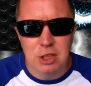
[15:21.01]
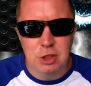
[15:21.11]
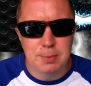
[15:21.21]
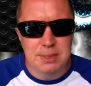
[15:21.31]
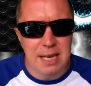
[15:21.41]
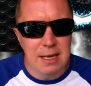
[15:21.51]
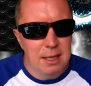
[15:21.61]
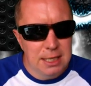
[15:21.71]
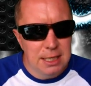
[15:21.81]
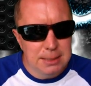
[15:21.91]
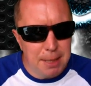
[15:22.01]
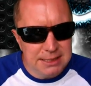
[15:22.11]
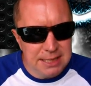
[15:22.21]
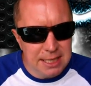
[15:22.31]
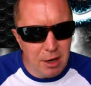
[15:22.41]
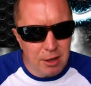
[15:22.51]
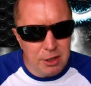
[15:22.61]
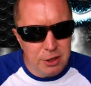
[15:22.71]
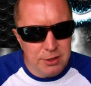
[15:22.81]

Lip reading: 100% is basically I could